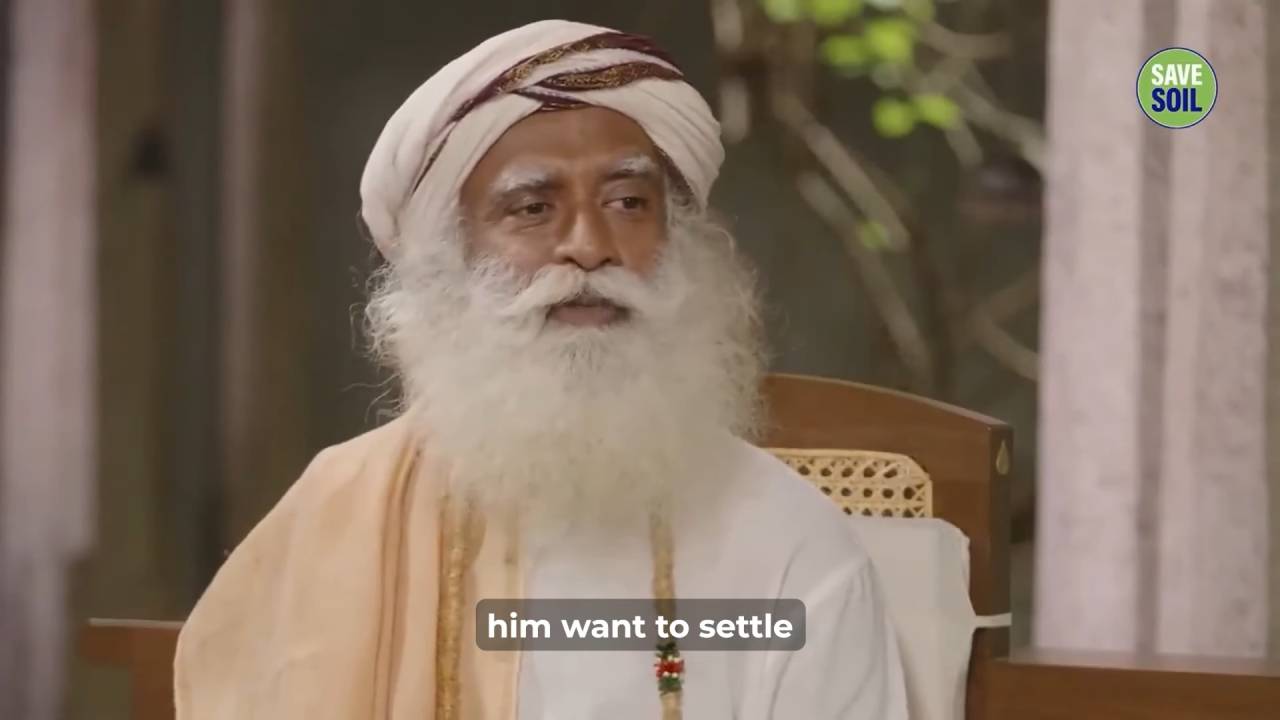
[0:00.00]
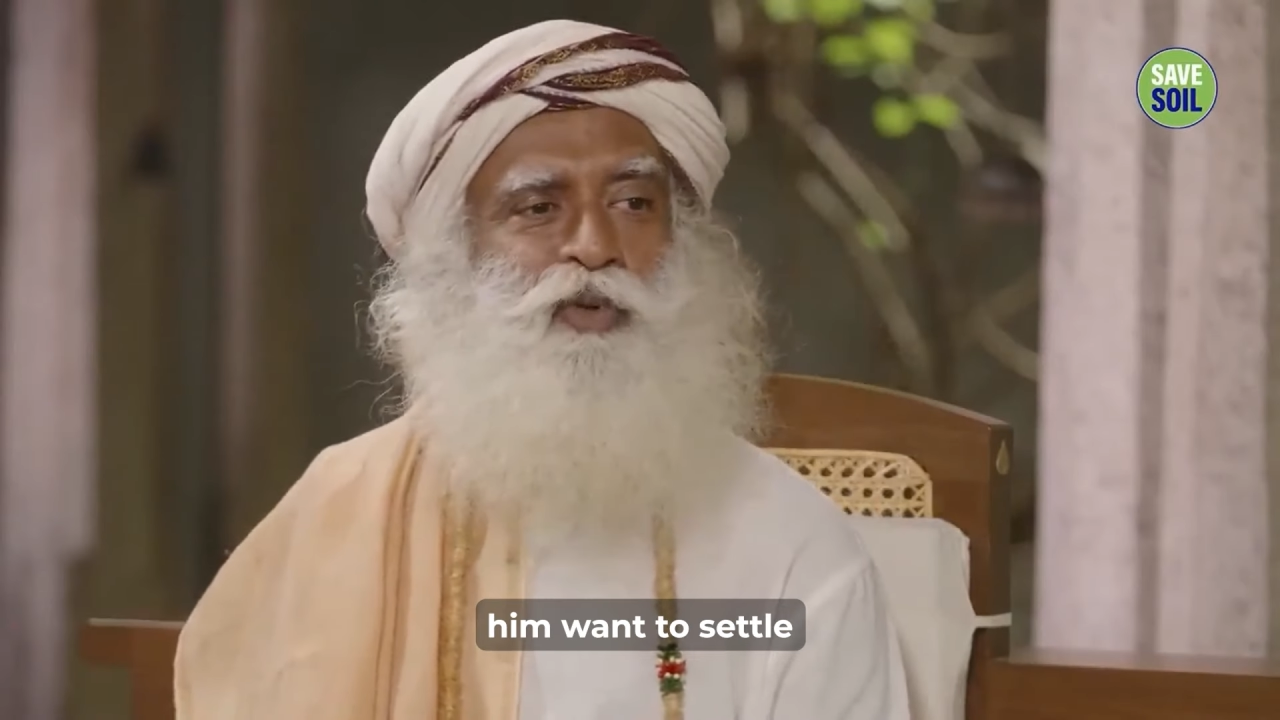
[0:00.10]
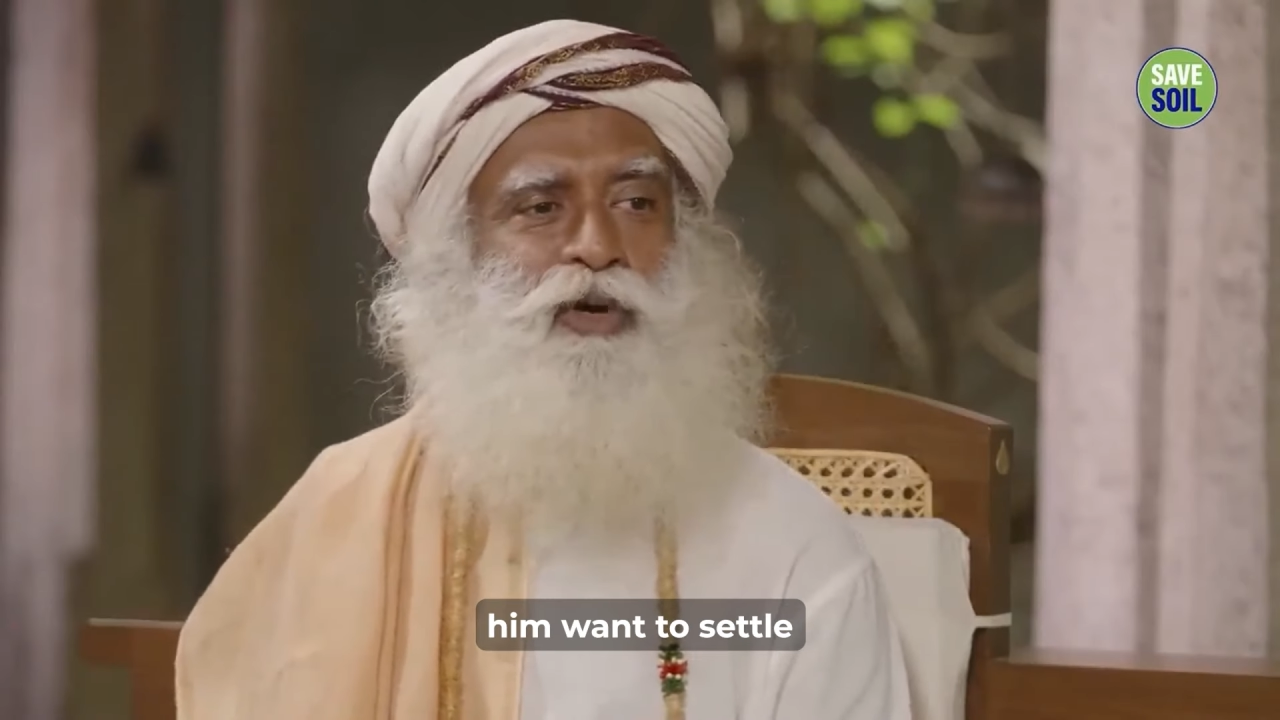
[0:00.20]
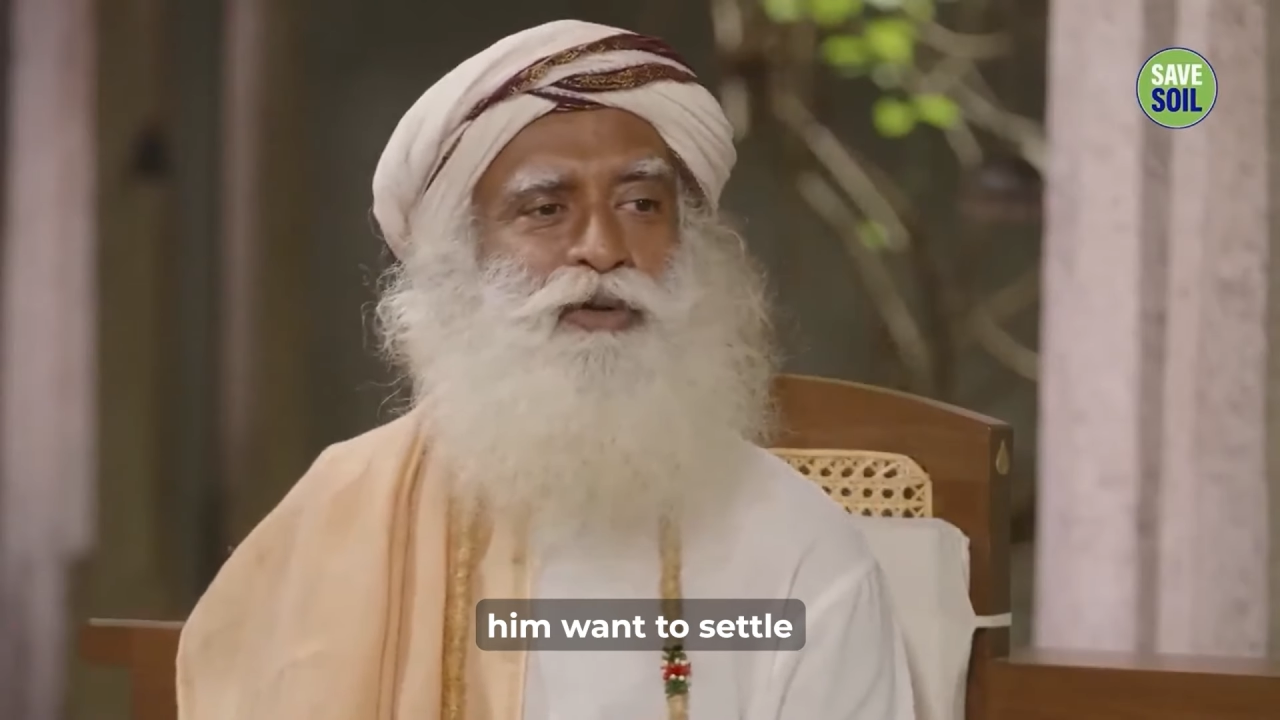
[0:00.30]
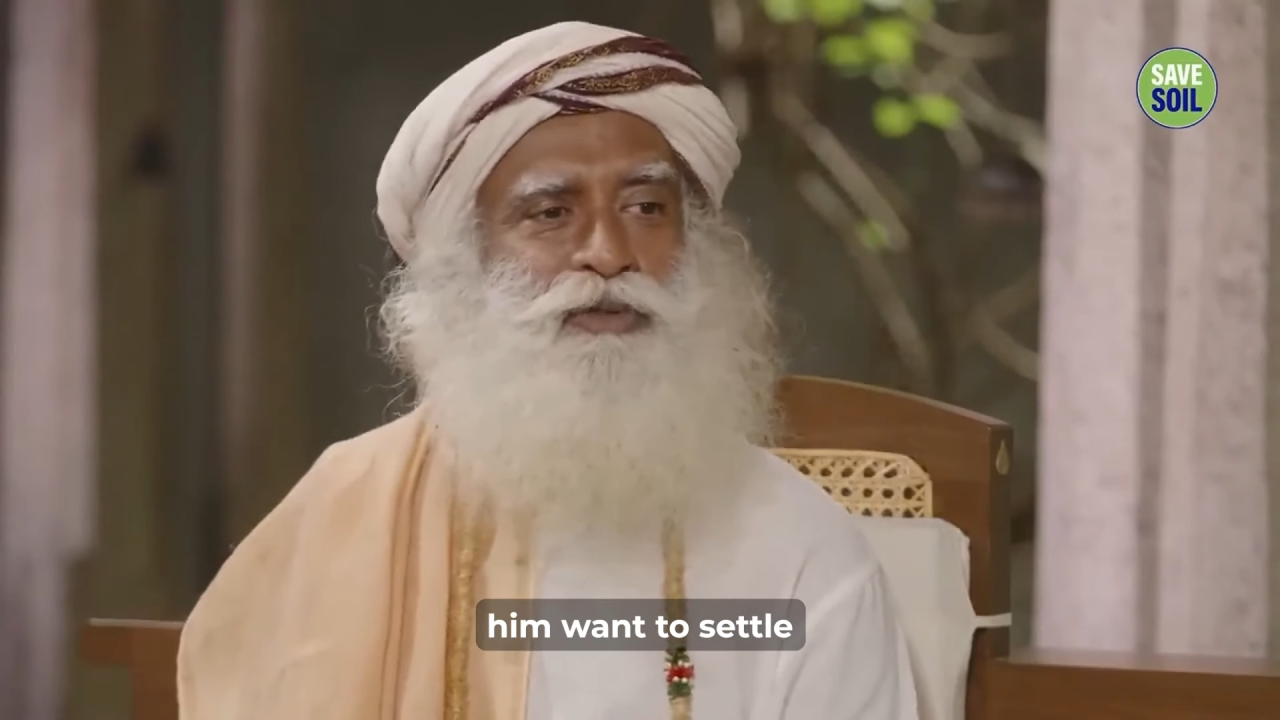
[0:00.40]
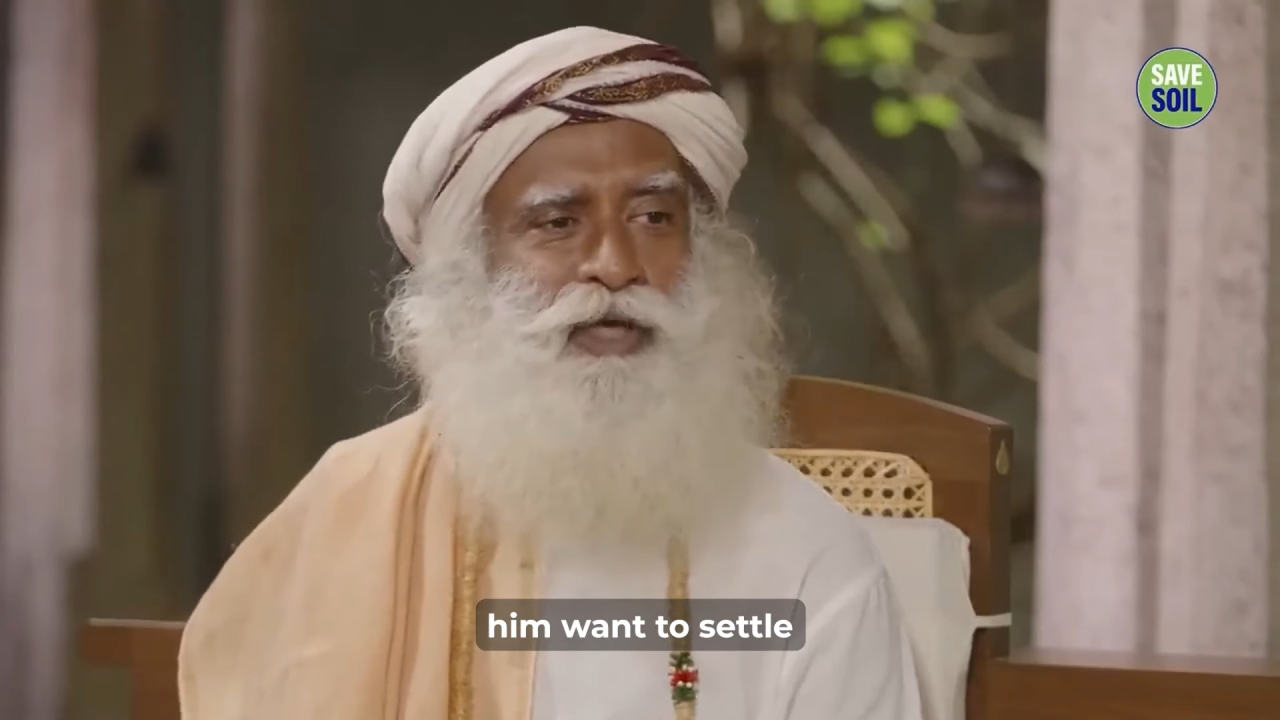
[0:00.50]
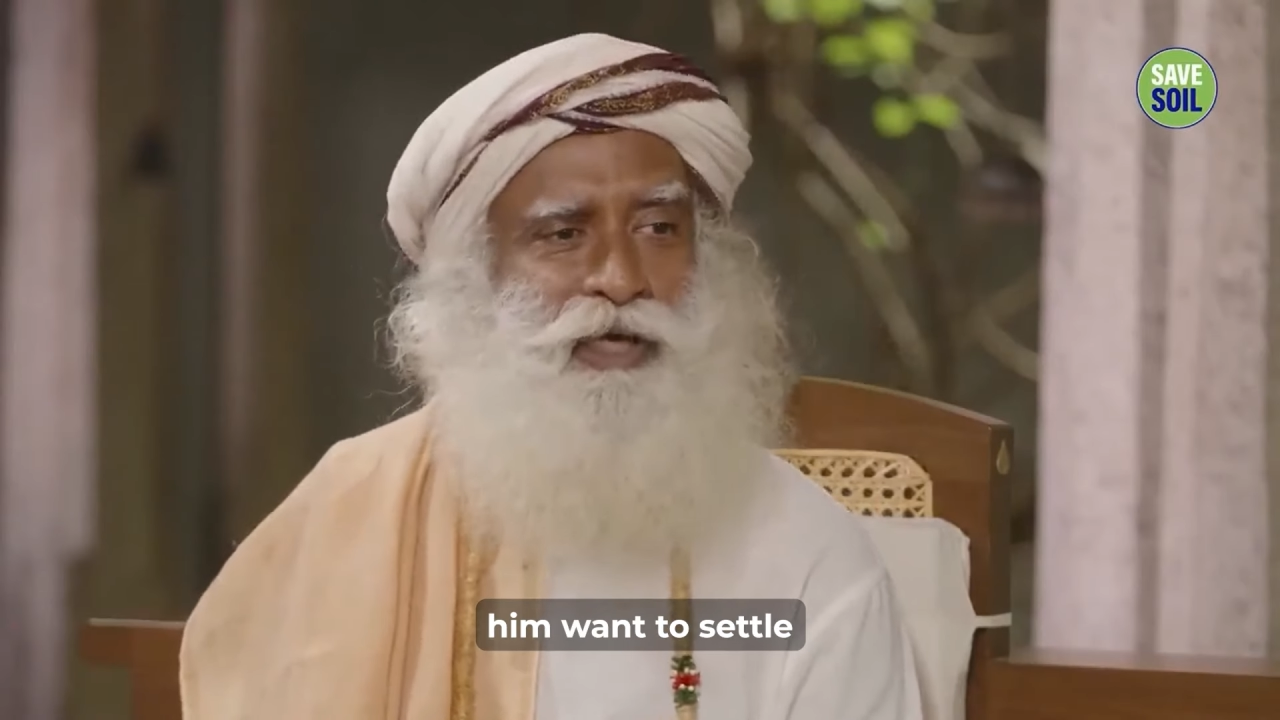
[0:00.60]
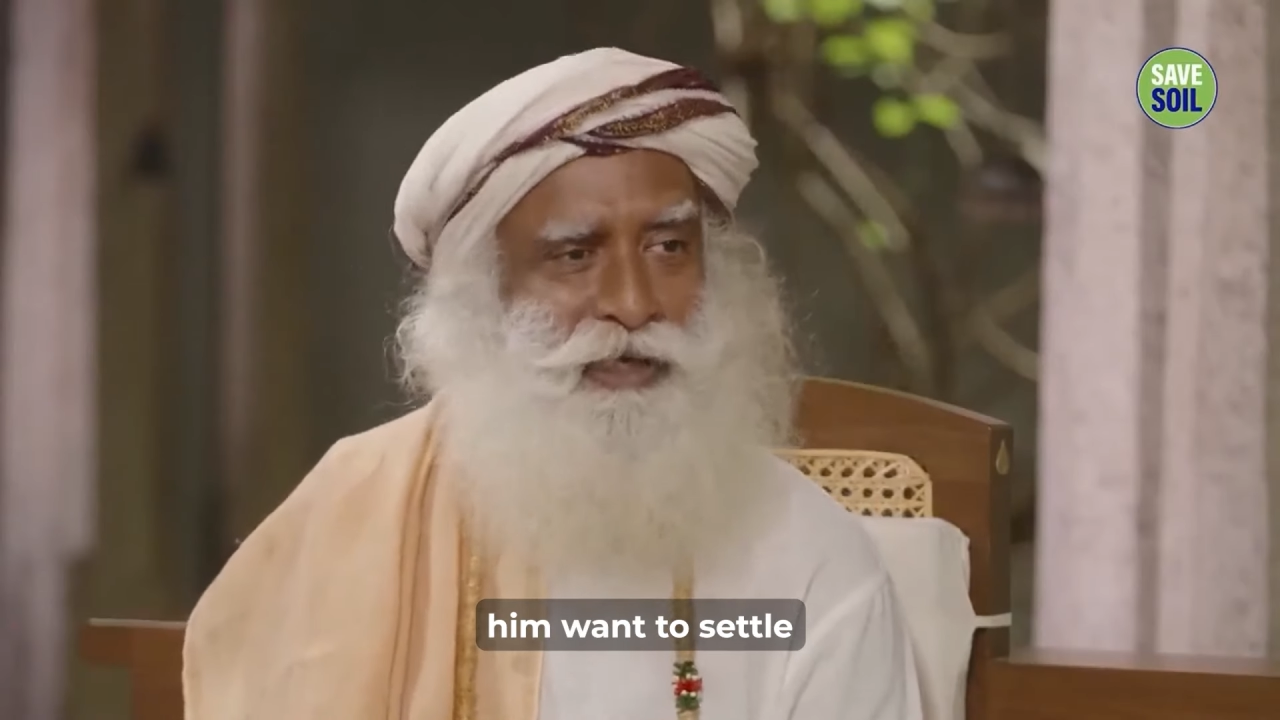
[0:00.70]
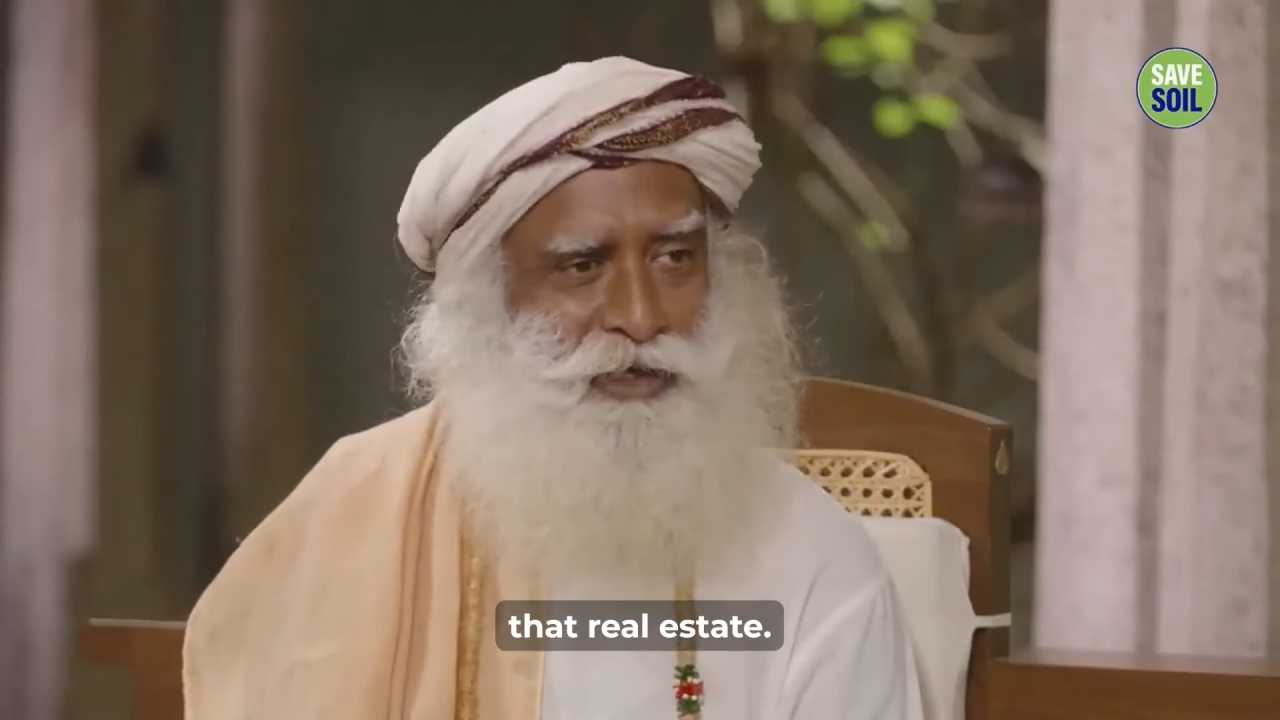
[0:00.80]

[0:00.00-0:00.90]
want to settle